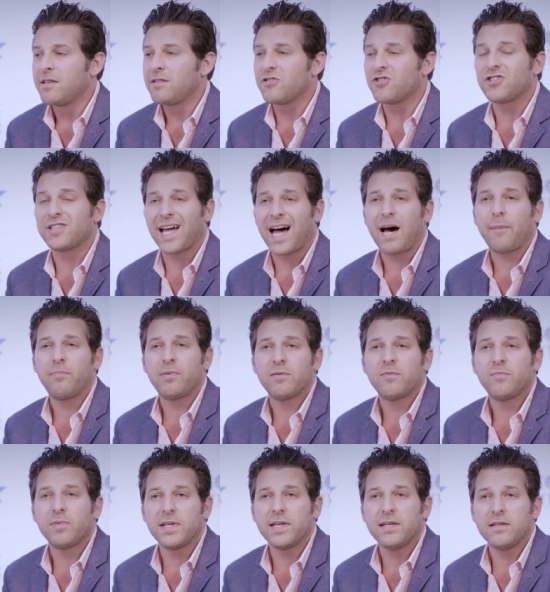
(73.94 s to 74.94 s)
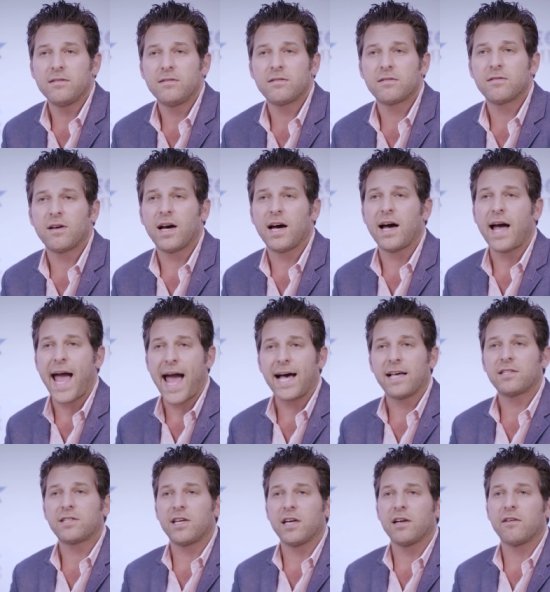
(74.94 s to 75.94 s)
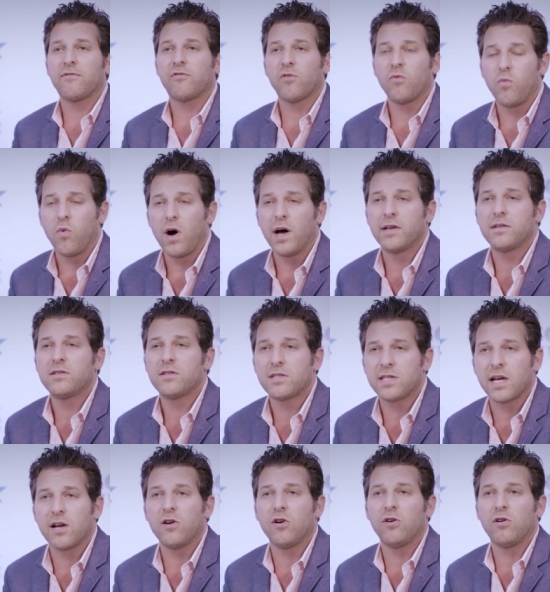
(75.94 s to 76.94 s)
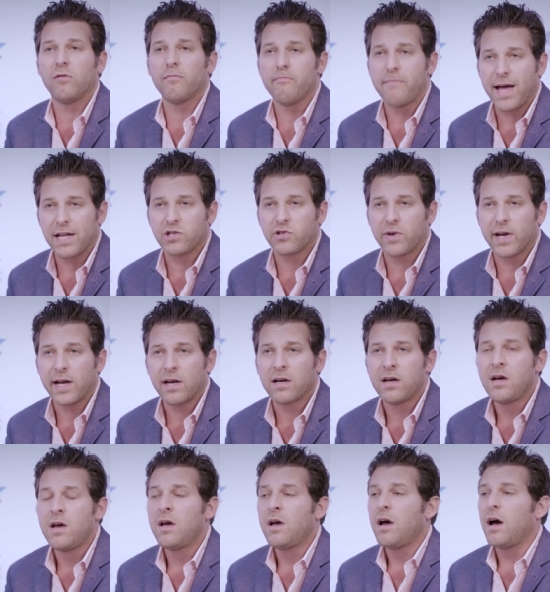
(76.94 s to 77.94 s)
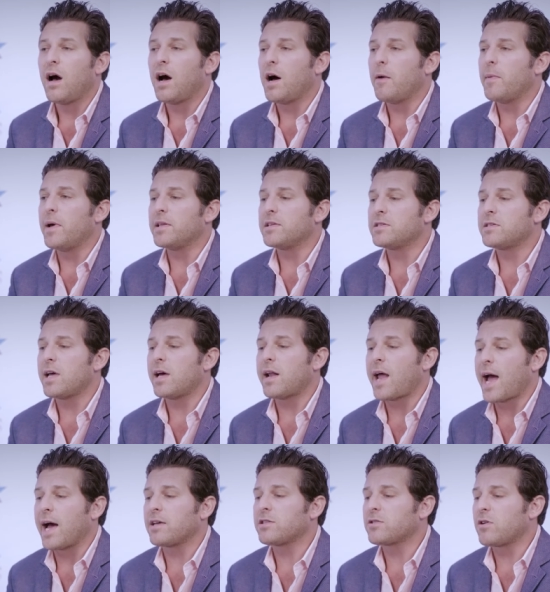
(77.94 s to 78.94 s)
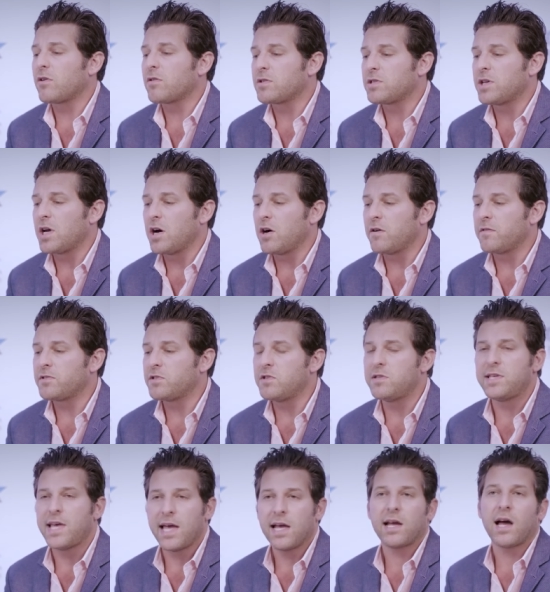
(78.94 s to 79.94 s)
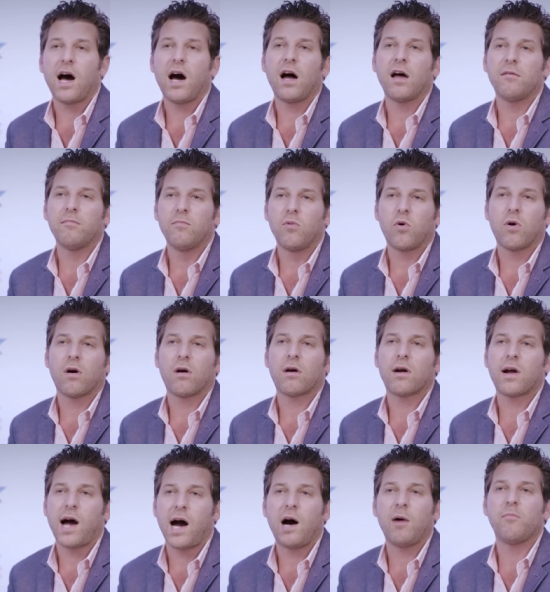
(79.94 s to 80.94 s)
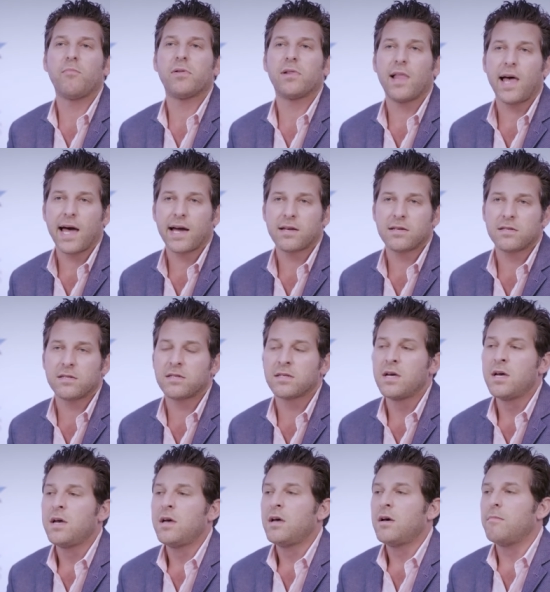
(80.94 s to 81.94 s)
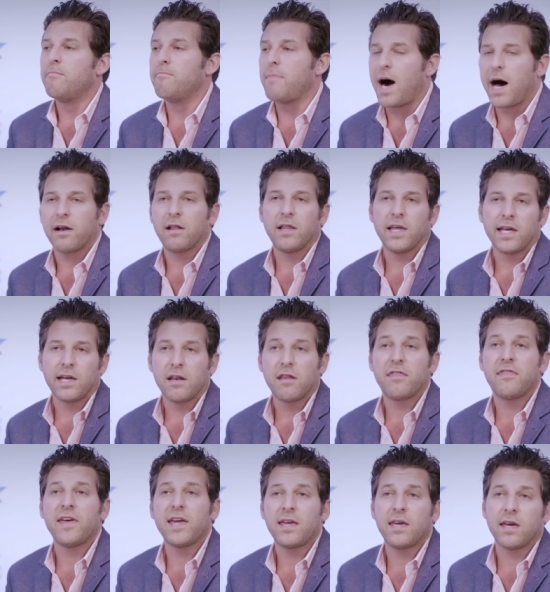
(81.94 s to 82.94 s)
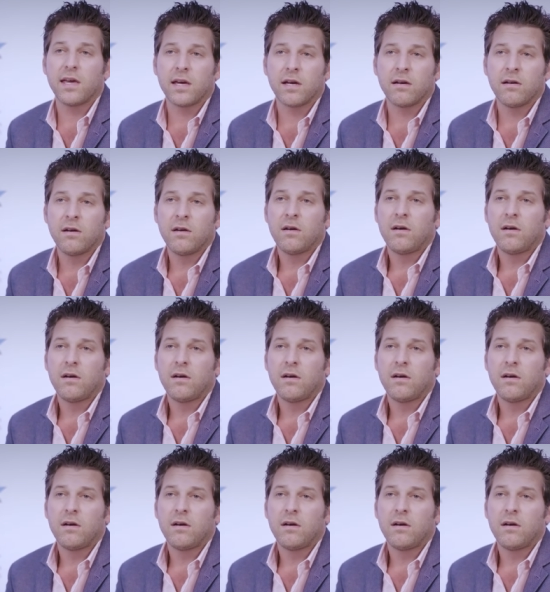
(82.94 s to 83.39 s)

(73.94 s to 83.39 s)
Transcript: to stop, please, uh, asking for one single metric um, and instead ask ourselves to take on more complex modeling and thinking